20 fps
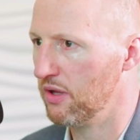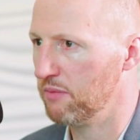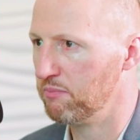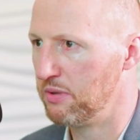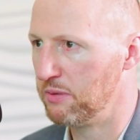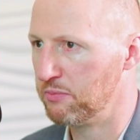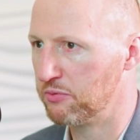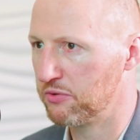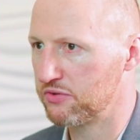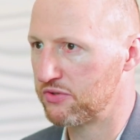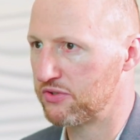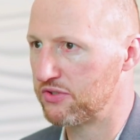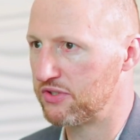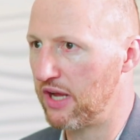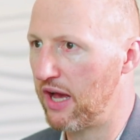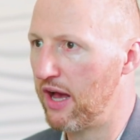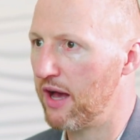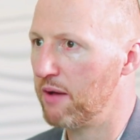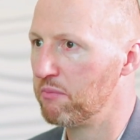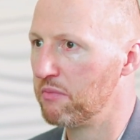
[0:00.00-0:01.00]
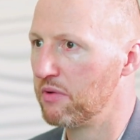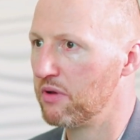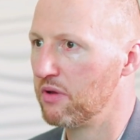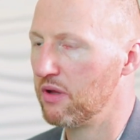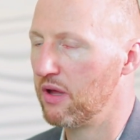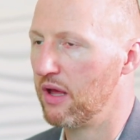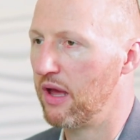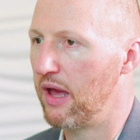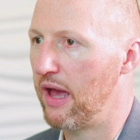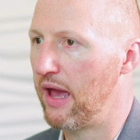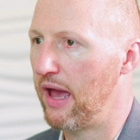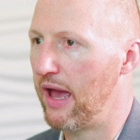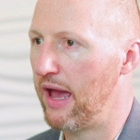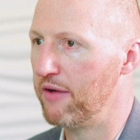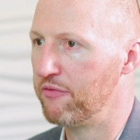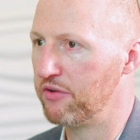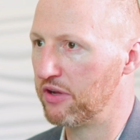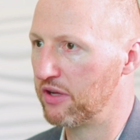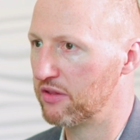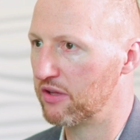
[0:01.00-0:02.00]
People stop
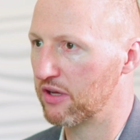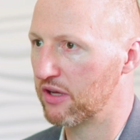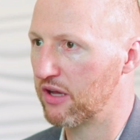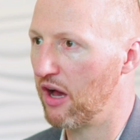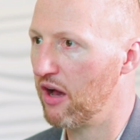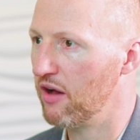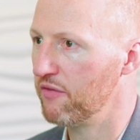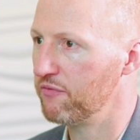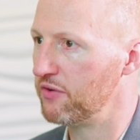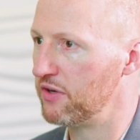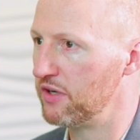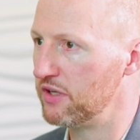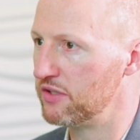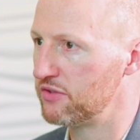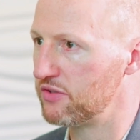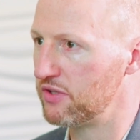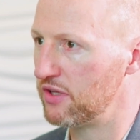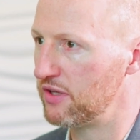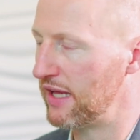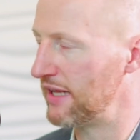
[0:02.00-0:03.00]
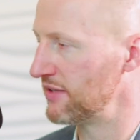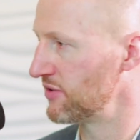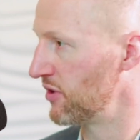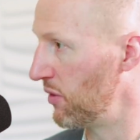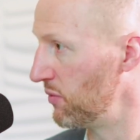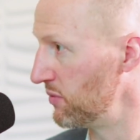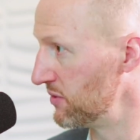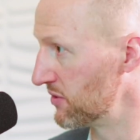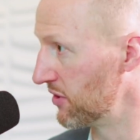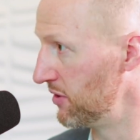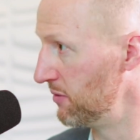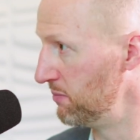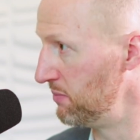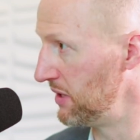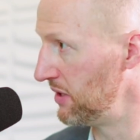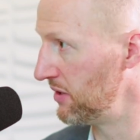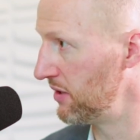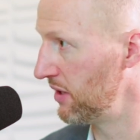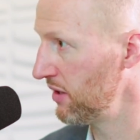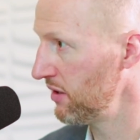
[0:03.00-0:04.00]
having the confidence that that's always going to
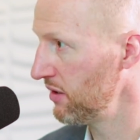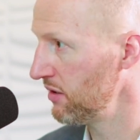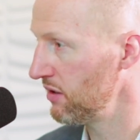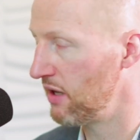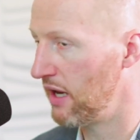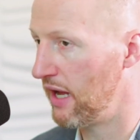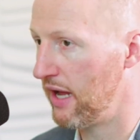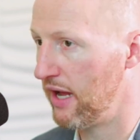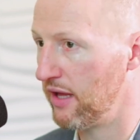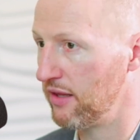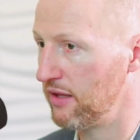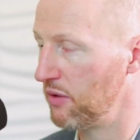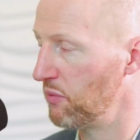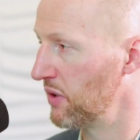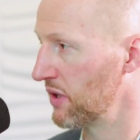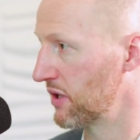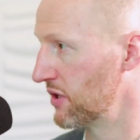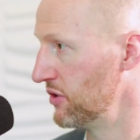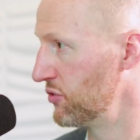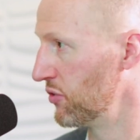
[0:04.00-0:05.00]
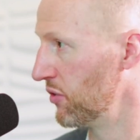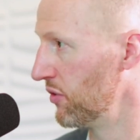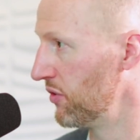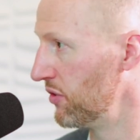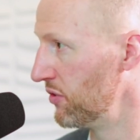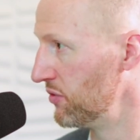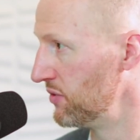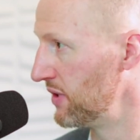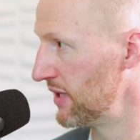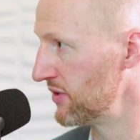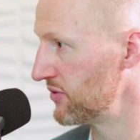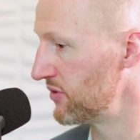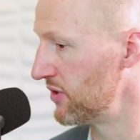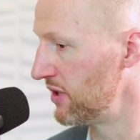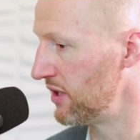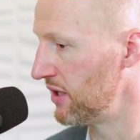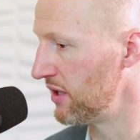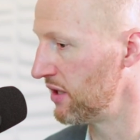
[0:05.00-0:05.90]
be there, and they want to control their own destiny.